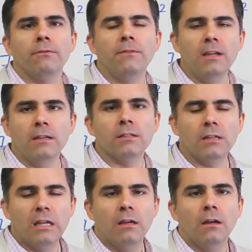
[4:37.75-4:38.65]
feet
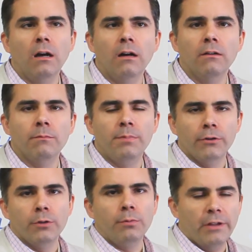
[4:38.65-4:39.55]
of
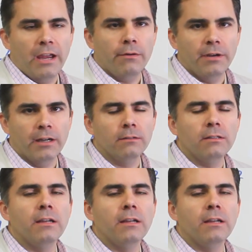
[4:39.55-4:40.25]
buildable area,